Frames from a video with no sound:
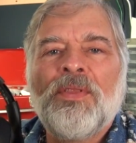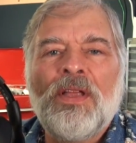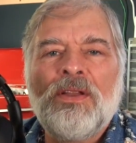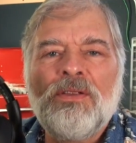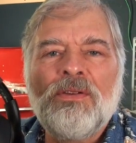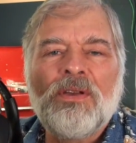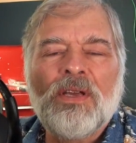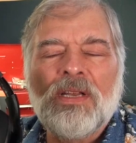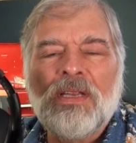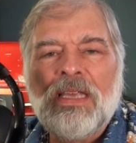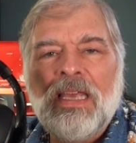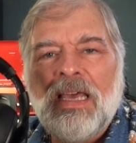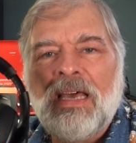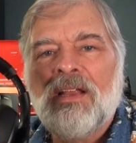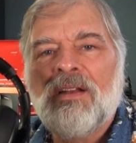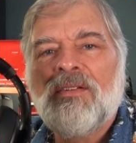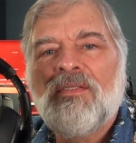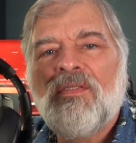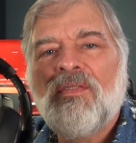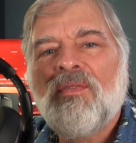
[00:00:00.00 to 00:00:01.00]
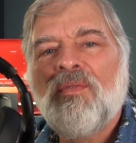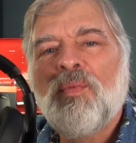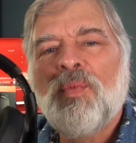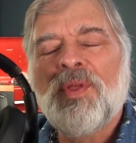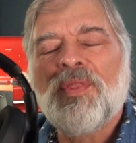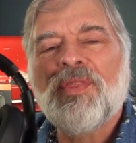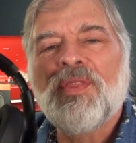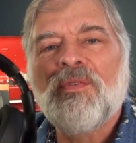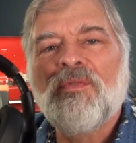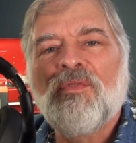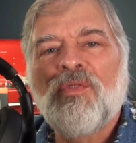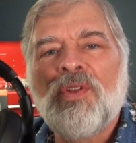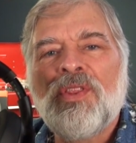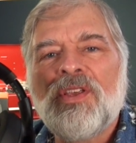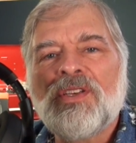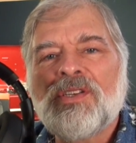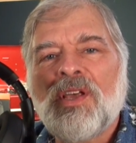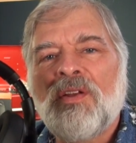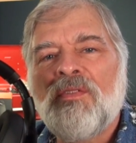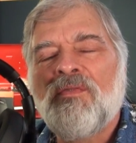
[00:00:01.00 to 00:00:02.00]
that you can get with for
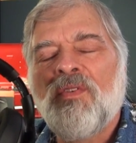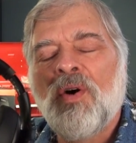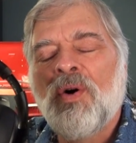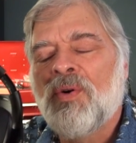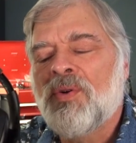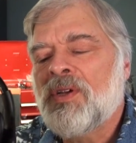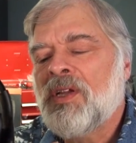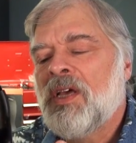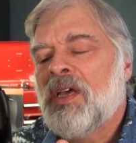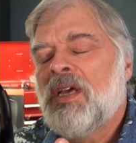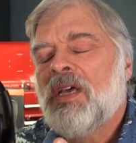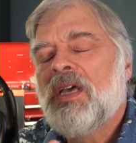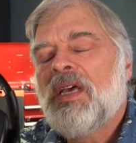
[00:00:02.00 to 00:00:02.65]
this headphone